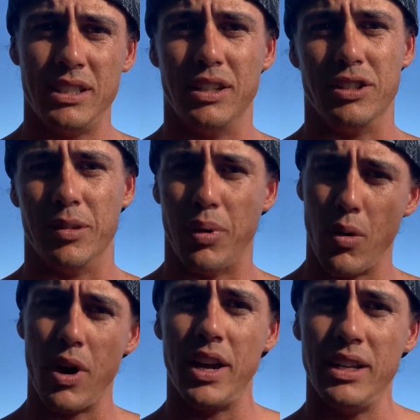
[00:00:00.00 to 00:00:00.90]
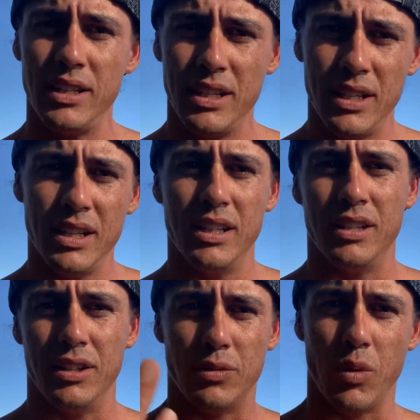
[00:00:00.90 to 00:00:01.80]
There's the point,
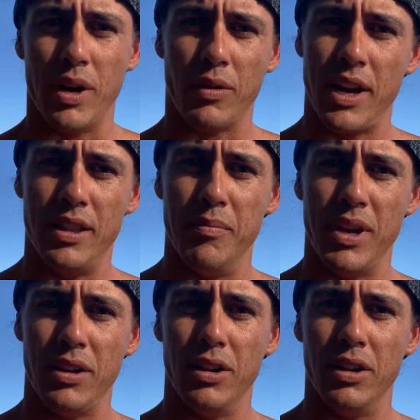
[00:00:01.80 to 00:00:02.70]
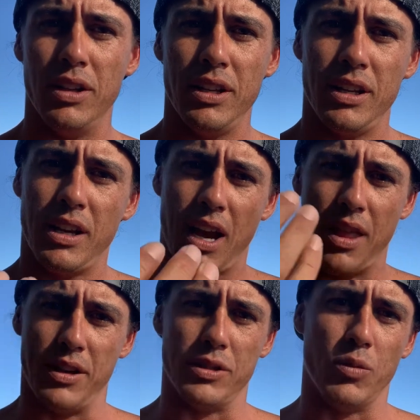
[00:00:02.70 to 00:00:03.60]
there's one right in the middle,
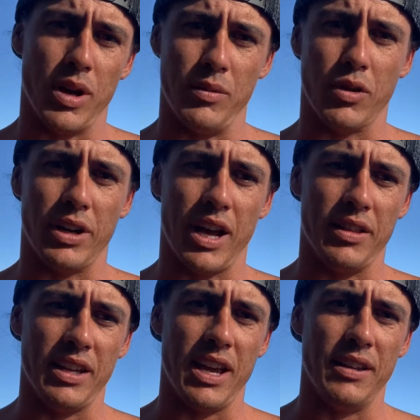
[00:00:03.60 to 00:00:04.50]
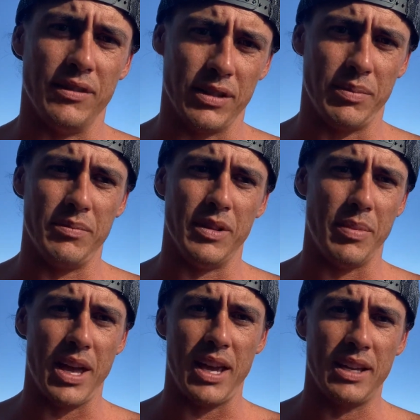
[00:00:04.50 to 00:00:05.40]
and there's one more down the end of the
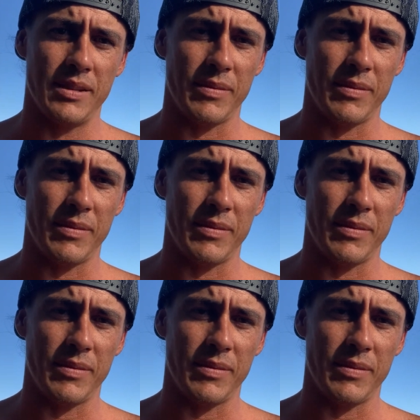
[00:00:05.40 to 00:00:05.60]
bay.